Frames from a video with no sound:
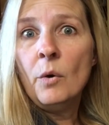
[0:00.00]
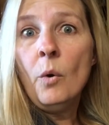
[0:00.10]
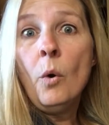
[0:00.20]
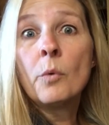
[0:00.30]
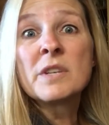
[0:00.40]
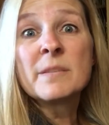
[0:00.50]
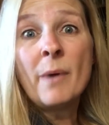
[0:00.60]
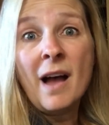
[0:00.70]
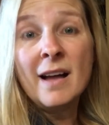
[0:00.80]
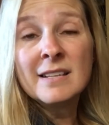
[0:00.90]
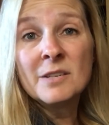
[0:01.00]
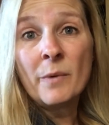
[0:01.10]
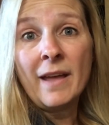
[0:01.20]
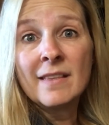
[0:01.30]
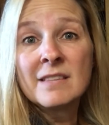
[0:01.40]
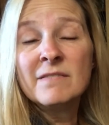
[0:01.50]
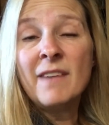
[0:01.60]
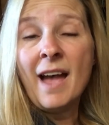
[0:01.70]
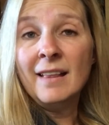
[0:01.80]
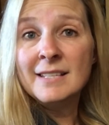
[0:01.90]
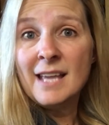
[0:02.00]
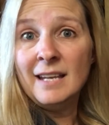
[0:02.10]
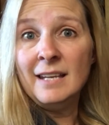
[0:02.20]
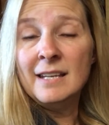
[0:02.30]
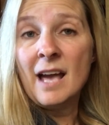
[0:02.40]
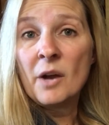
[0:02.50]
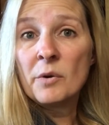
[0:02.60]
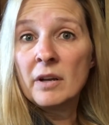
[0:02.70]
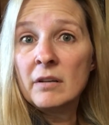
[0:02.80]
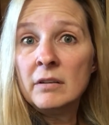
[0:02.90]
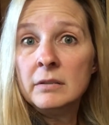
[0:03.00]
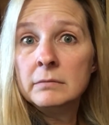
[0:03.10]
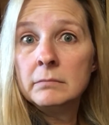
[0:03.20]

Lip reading: or respond in a way that's validating and not critical.